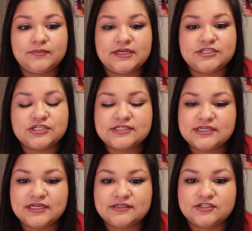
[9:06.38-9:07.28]

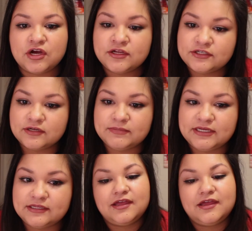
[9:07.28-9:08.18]
it dawned on
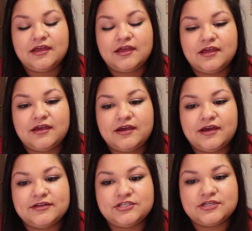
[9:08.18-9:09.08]
me.
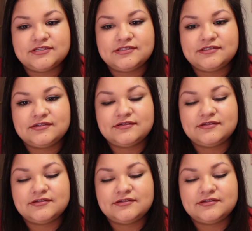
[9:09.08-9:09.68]
I just